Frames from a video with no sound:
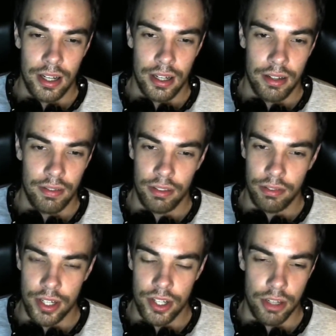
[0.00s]
Feel
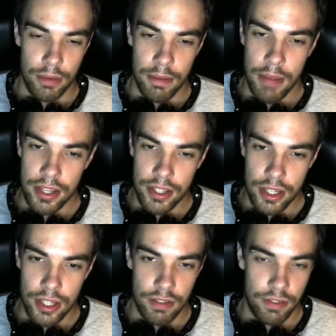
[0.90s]
free to shoot me a
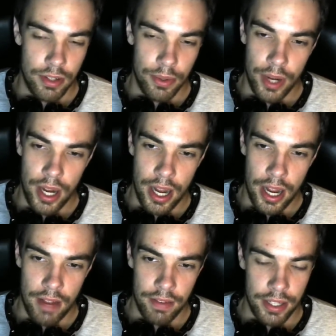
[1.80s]
message if you
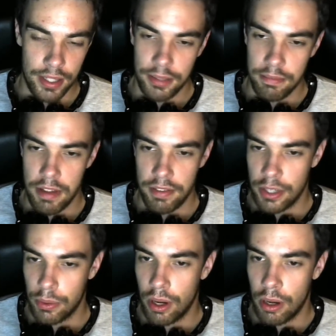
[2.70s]
have any
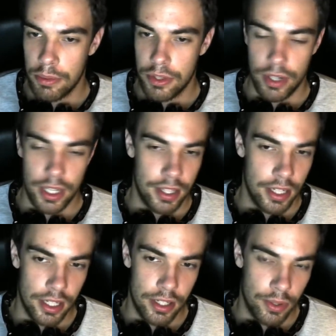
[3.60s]
qualms or
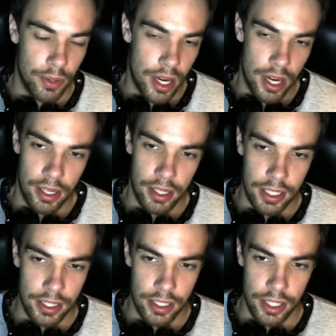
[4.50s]
anything
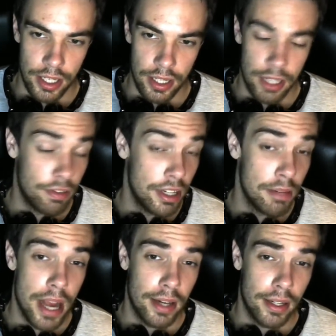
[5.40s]
to any
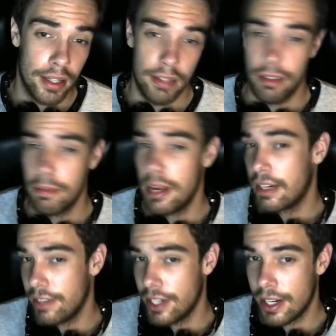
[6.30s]
feedback. Any feedback
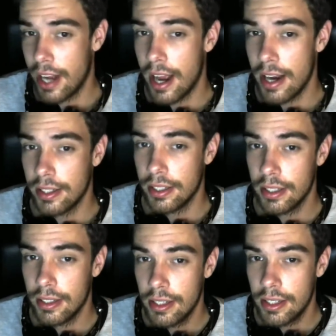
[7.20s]
of any kind
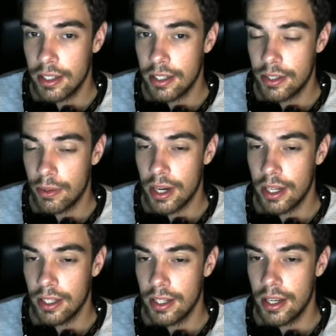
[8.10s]
is
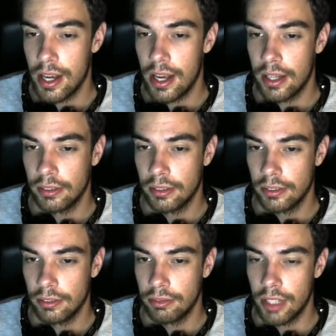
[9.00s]
greatly,
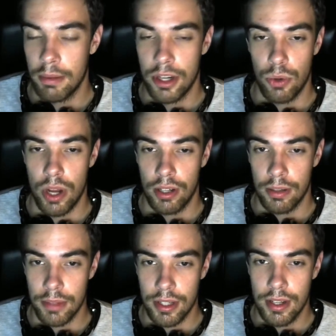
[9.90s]
very much
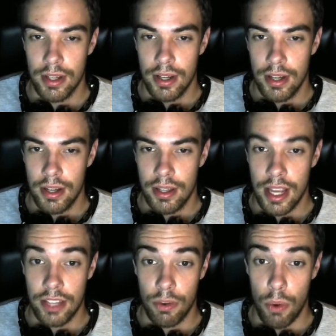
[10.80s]
welcomed.
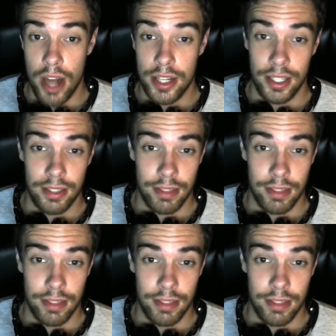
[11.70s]
Thanks for watching.